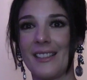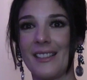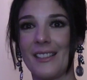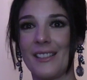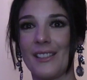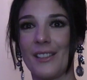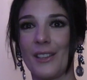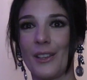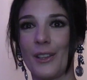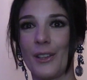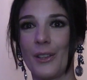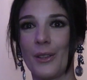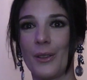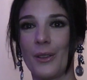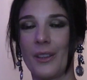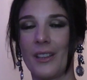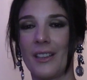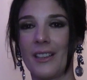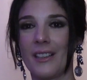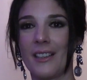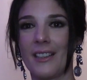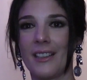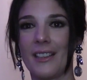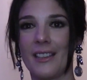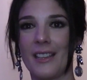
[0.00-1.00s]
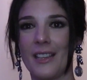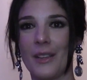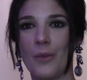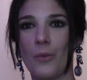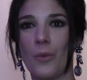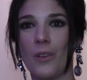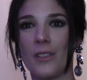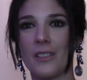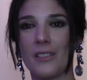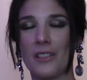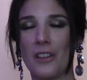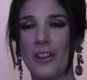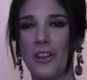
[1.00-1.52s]
So it
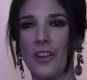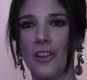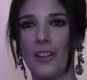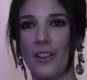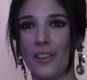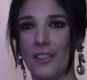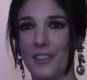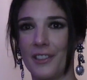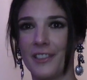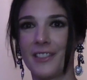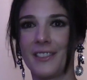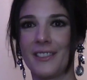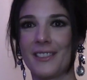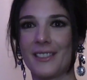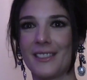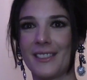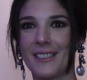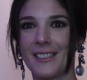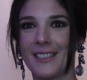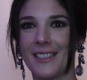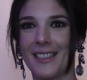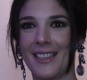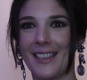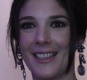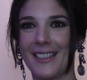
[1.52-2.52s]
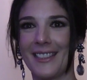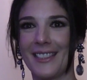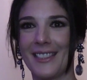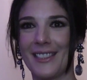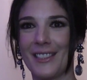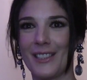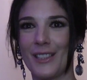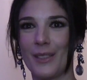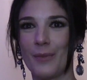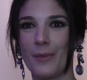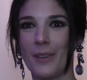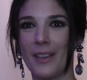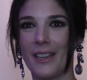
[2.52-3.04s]
wasn't hard to get
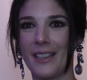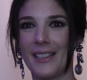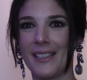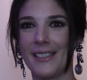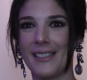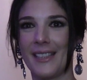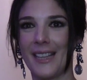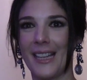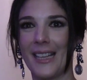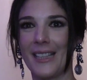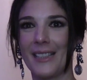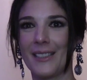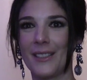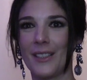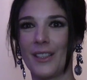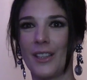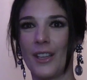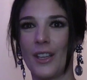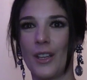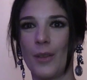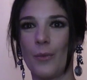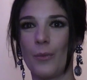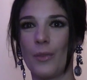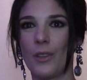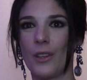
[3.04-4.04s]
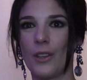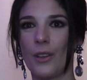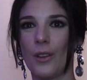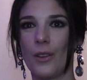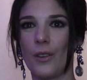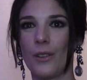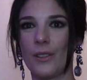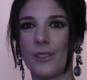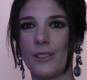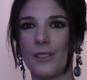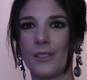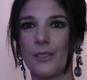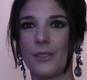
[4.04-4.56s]
into the mindset,
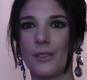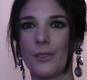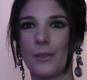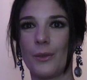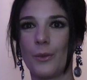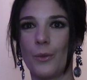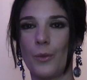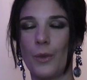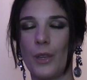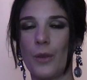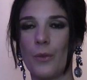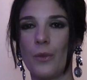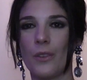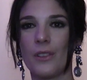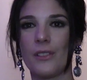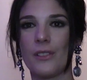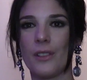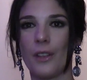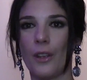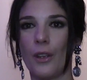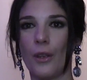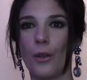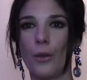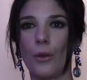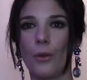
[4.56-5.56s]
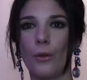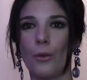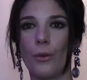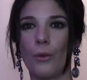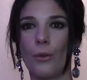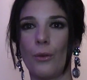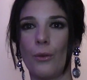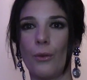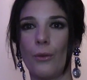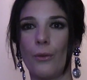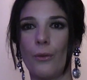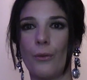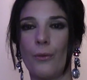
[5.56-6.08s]
because we were so
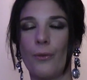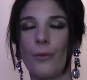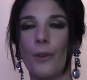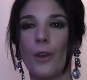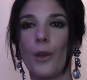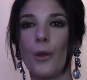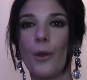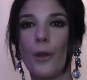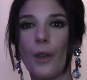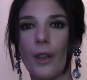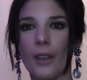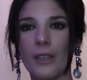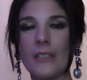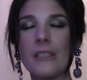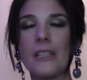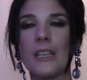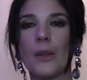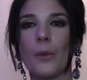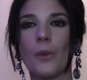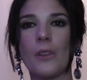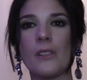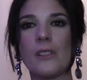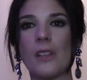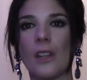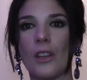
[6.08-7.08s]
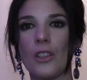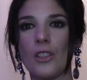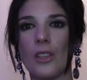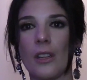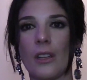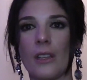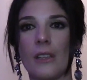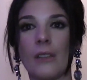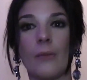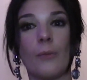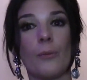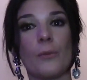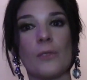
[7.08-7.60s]
focused and it was such
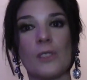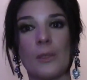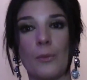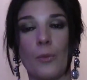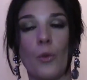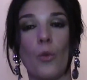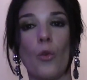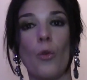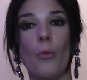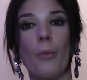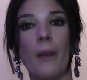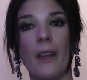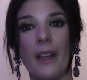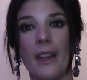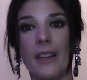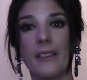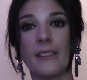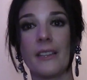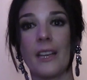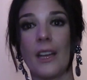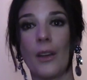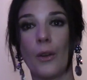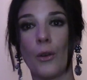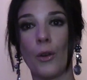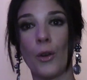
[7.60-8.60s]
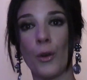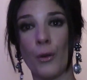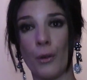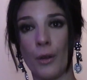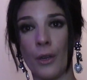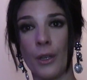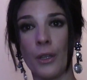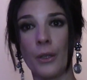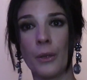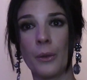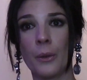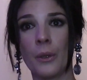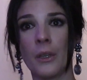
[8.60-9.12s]
a small pared down
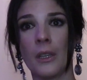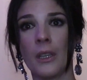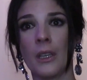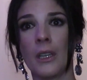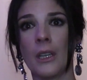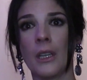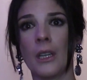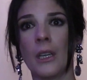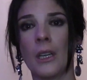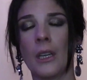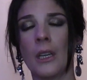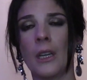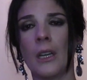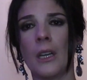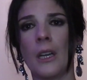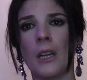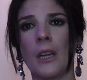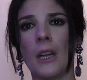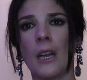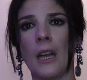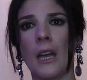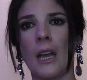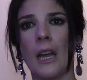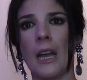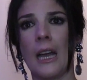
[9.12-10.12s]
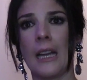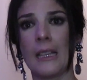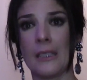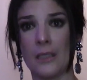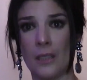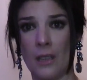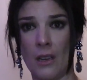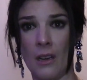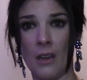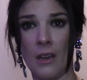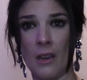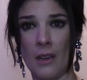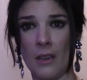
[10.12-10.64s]
crew
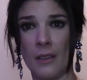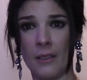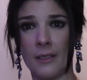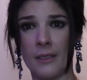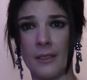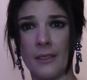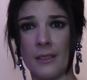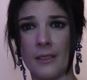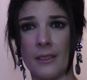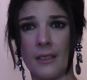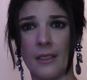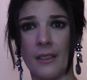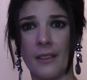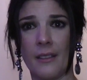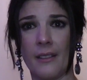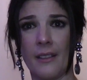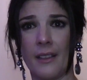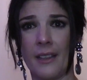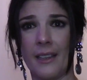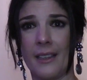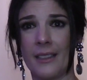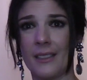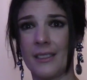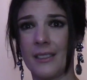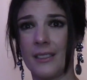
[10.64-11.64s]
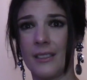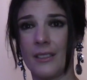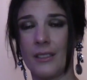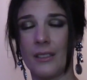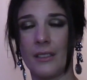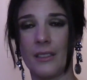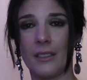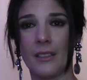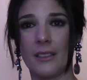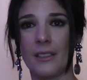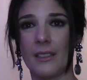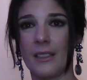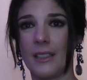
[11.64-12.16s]
and cast that
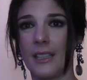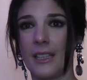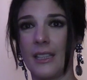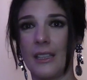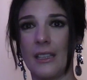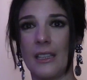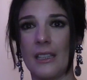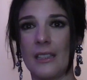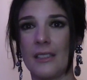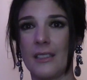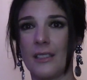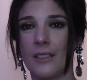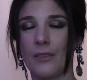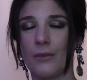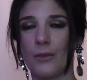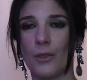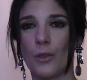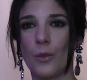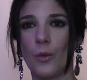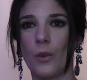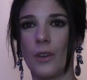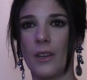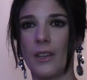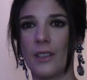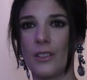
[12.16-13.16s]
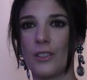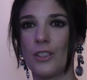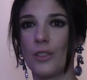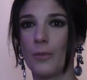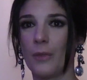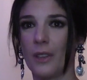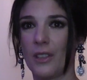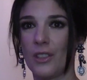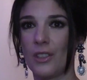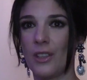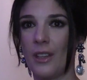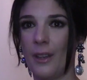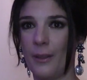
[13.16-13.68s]
it didn't require too
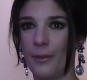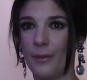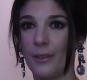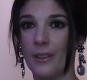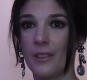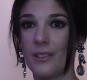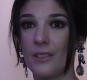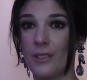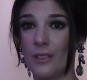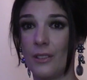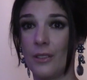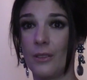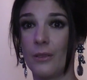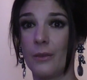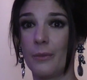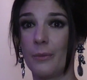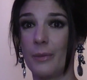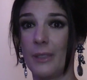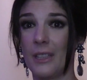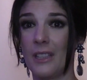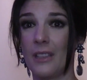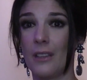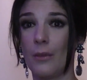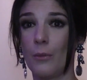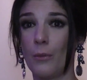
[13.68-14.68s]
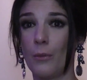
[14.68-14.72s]
much effort to be